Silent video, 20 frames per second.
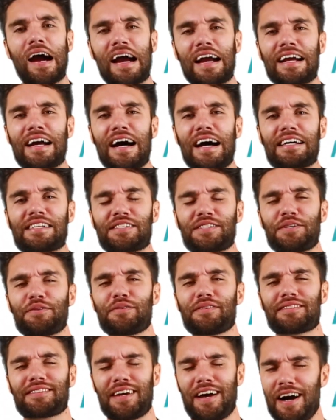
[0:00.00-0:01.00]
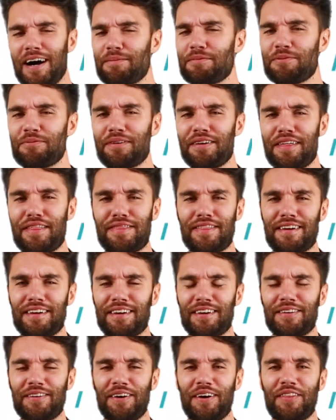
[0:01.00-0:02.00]
Alright guys, so tell me what you're
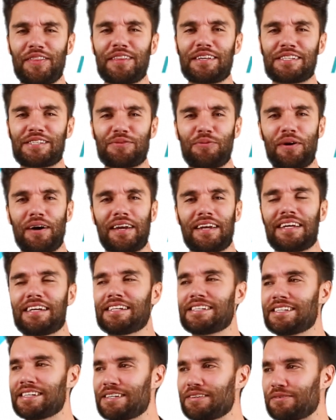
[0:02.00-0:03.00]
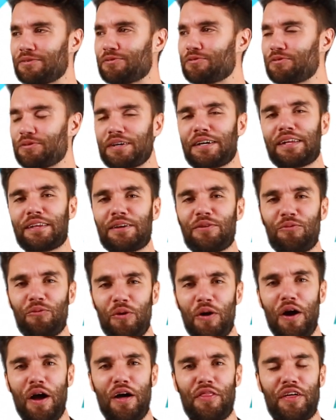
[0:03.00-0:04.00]
thinking on this one. Is it really
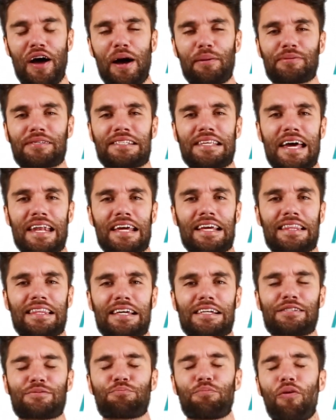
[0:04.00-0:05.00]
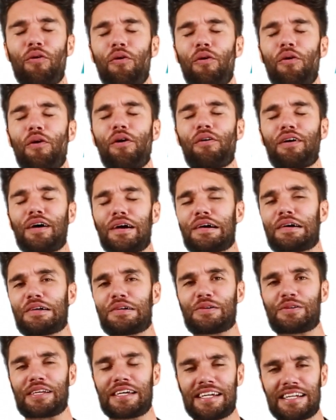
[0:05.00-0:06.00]
worth upsetting these poor,
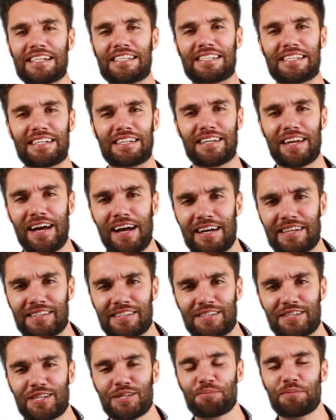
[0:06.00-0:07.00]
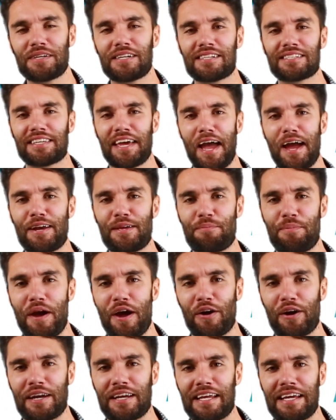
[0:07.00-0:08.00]
old, innocent nuns just because Katy
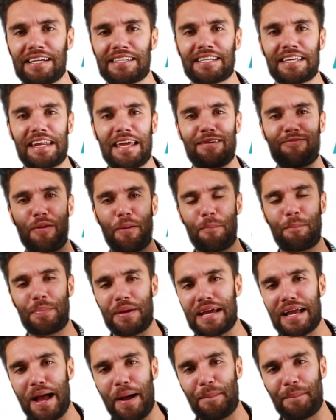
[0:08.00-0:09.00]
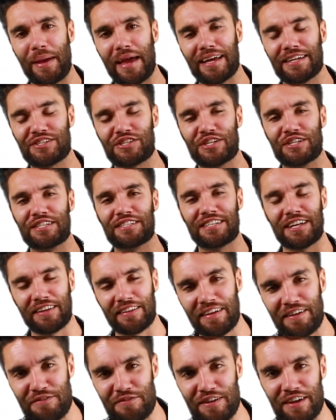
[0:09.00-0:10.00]
Perry needs an even bigger mansion to
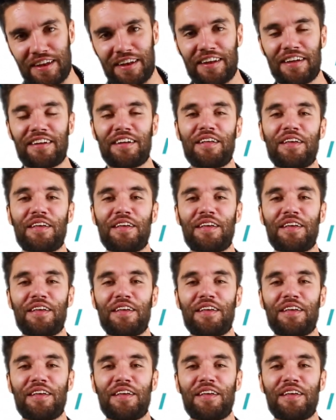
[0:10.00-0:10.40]
live in?